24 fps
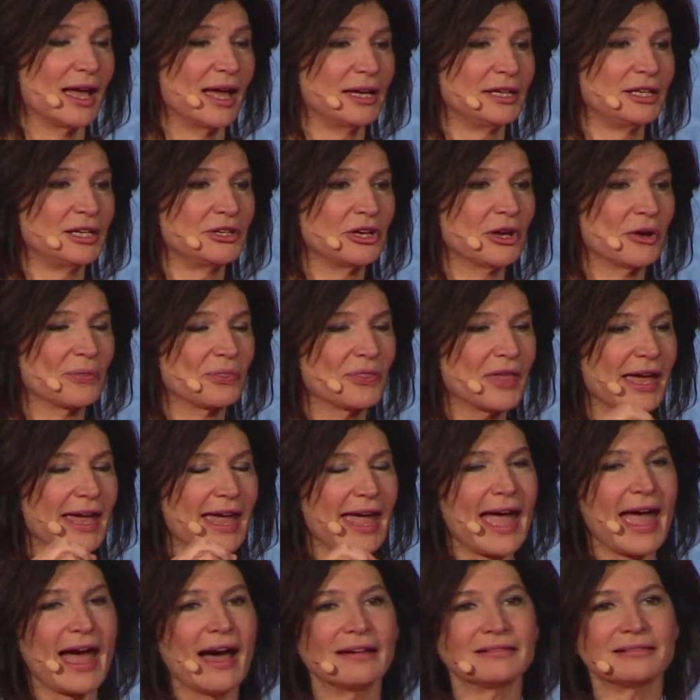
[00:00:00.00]
you know, they
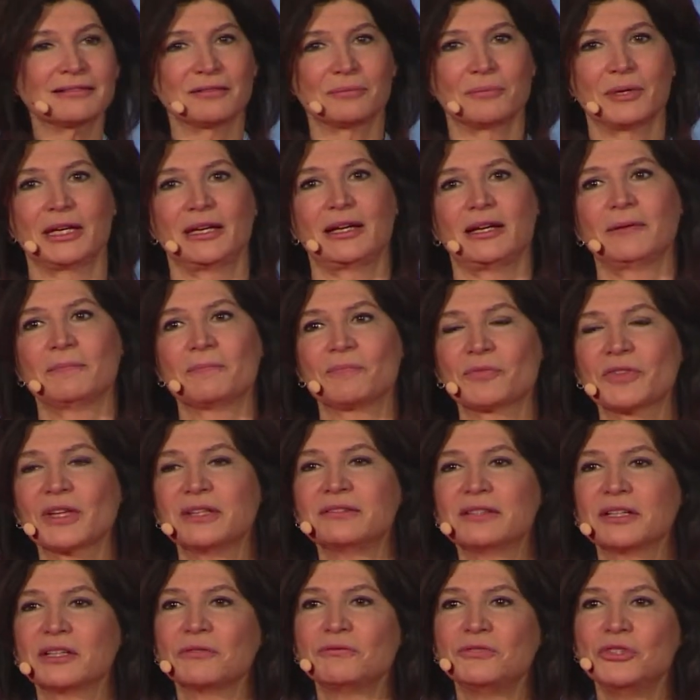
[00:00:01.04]
asked me, they
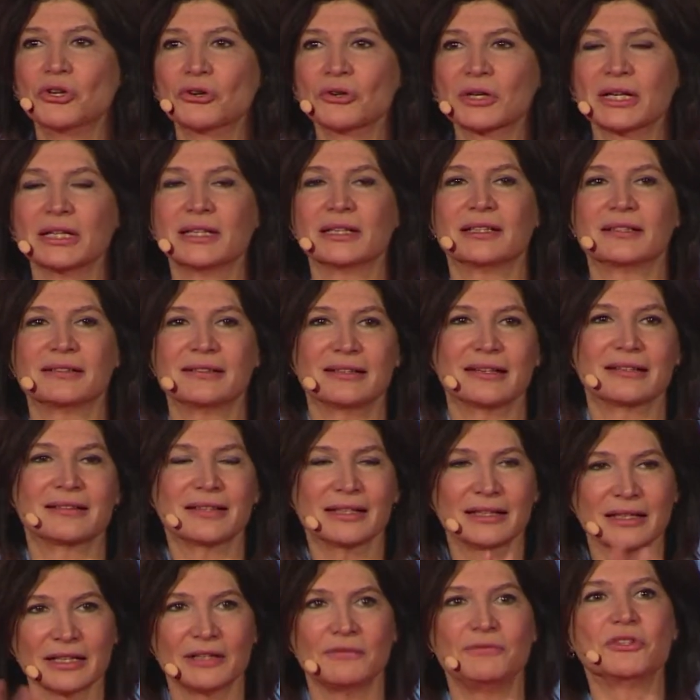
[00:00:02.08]
said,
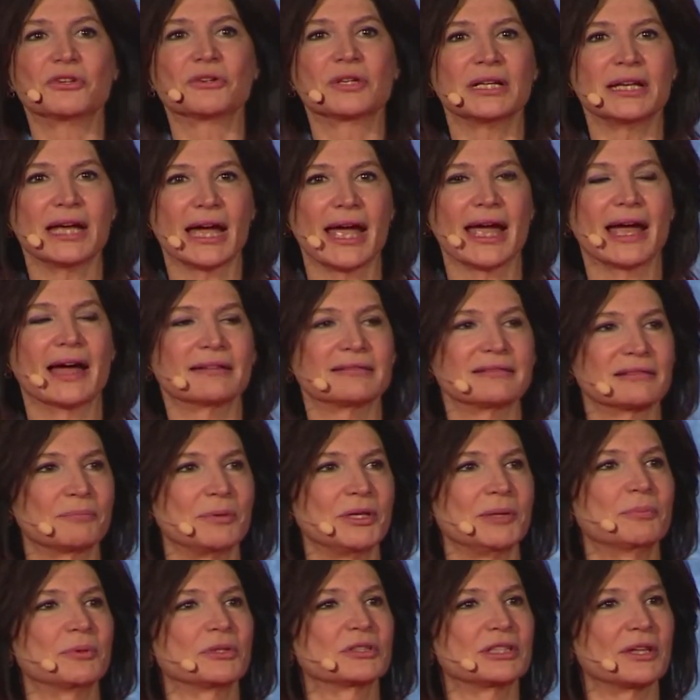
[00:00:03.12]
Lily, if you're going to ask
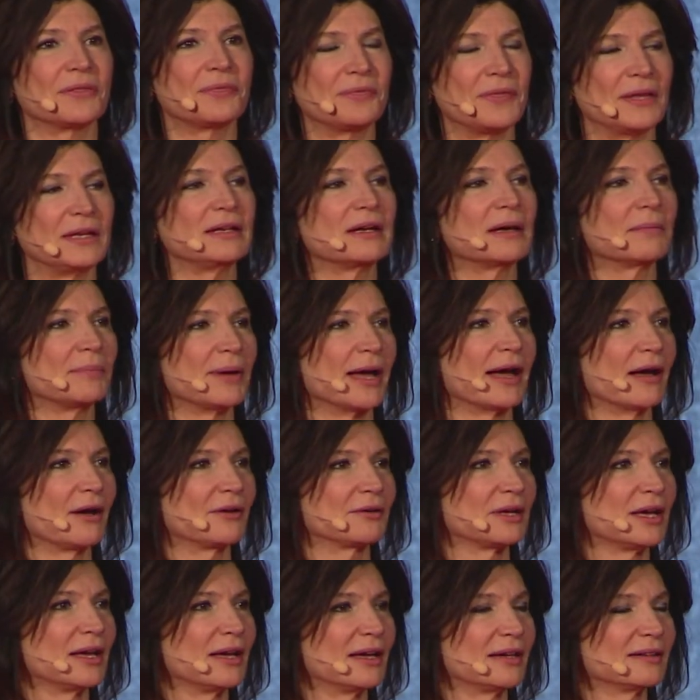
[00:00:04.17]
people to think
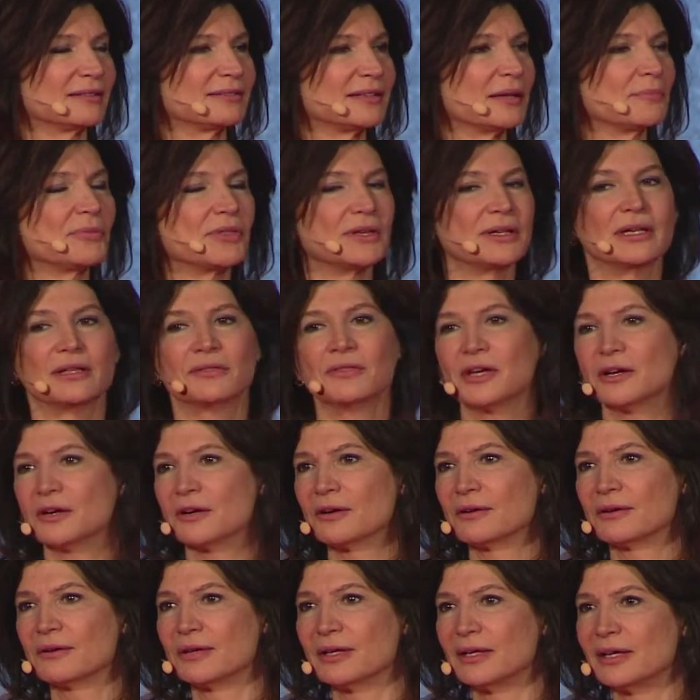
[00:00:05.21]
about something in
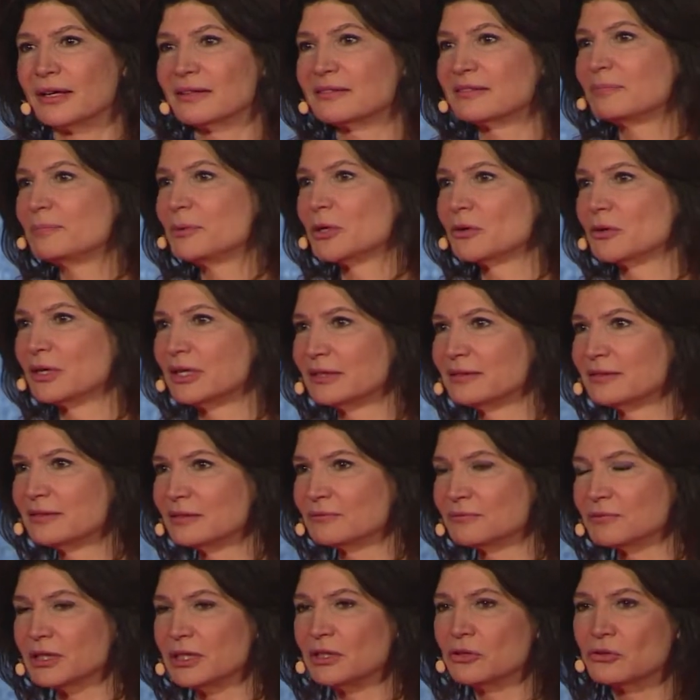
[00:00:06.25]
their experience
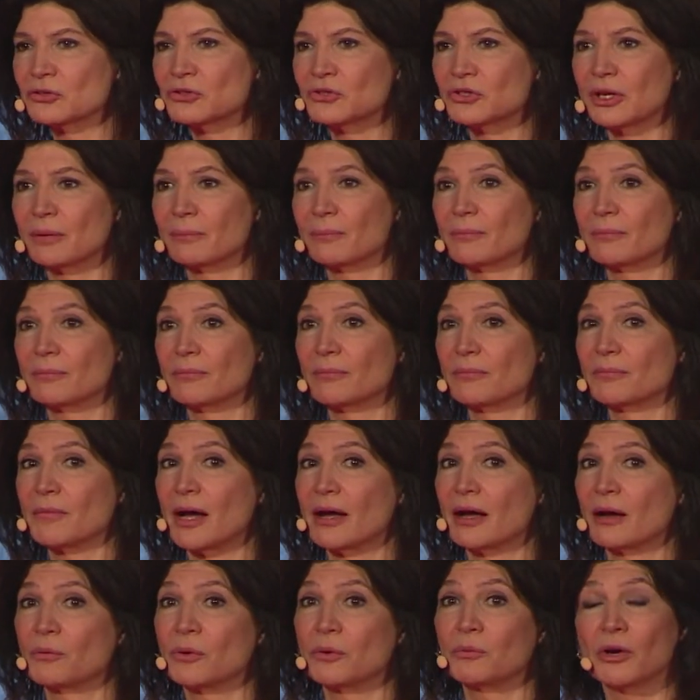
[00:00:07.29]
of leadership,
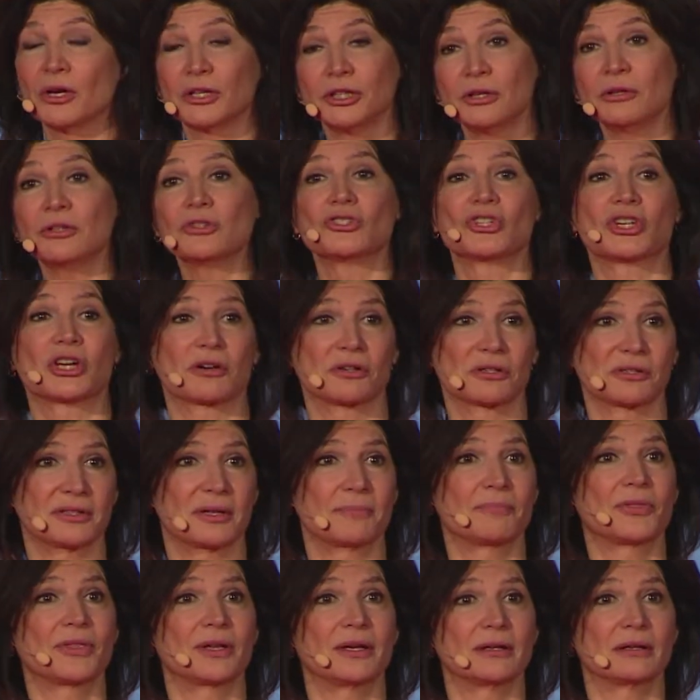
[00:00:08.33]
we want you to share
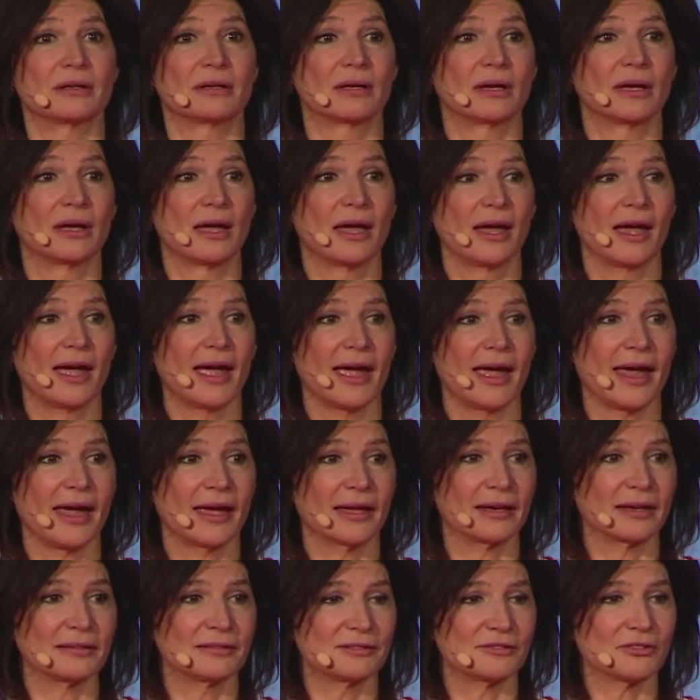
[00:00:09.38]
something.
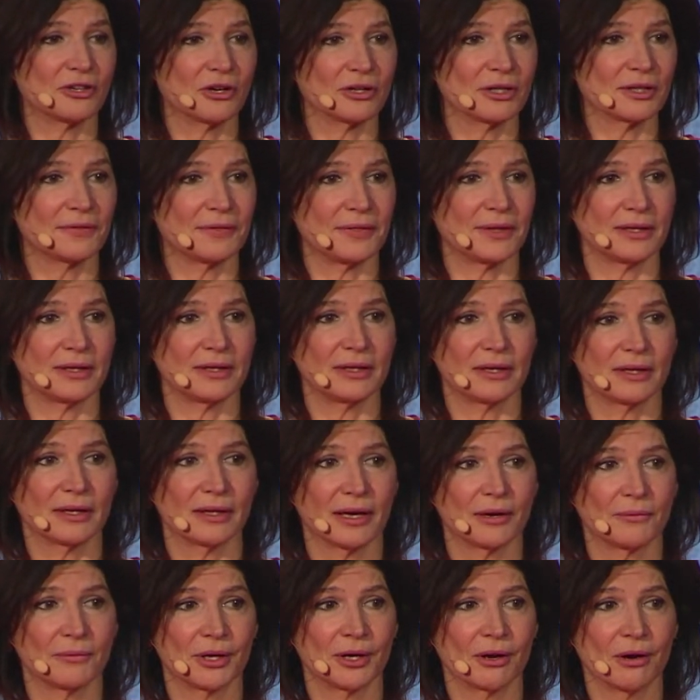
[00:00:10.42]
And I started thinking, and
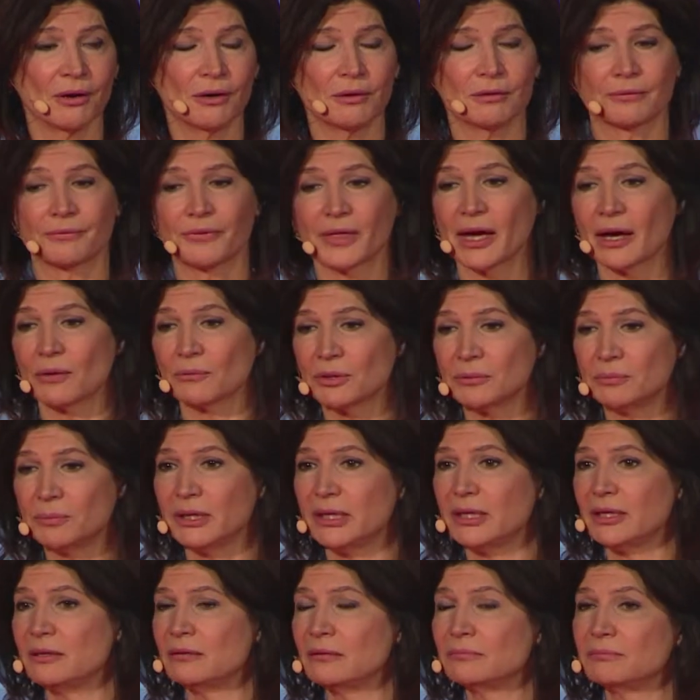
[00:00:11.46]
I went, oh, that would
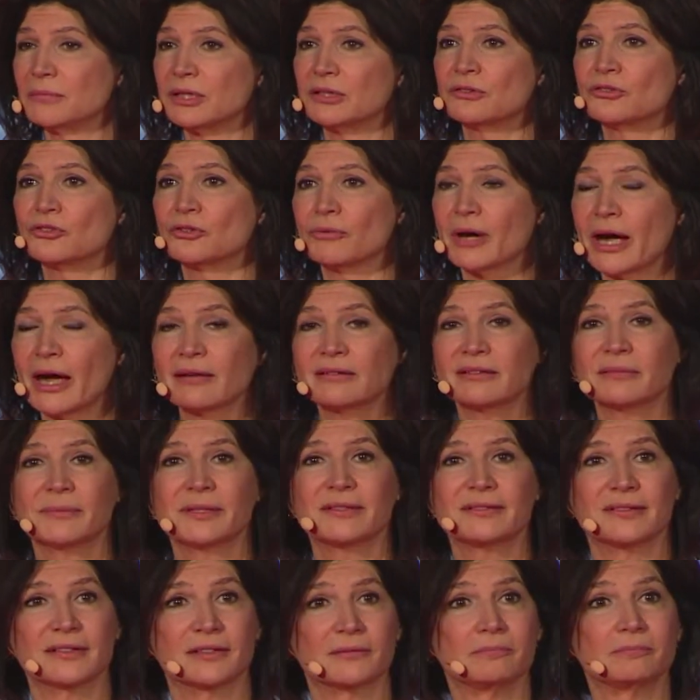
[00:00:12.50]
be Mr.
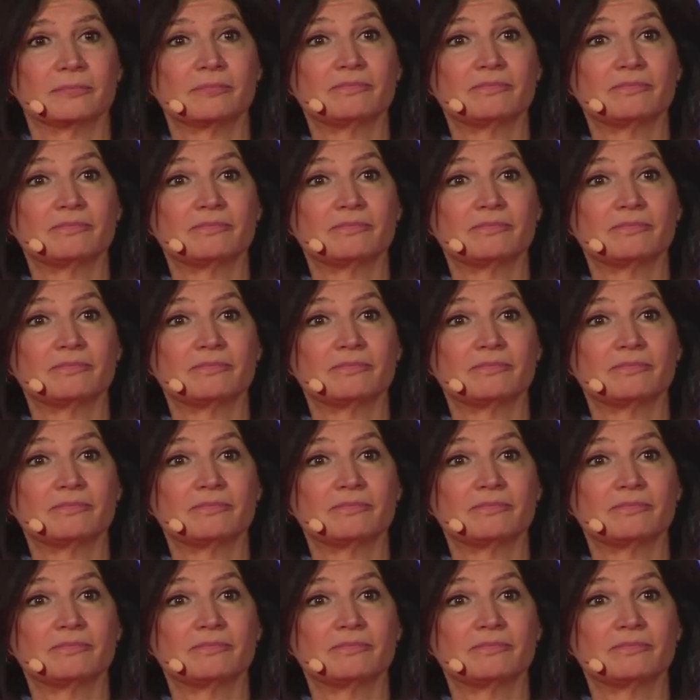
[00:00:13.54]
Rasmussen.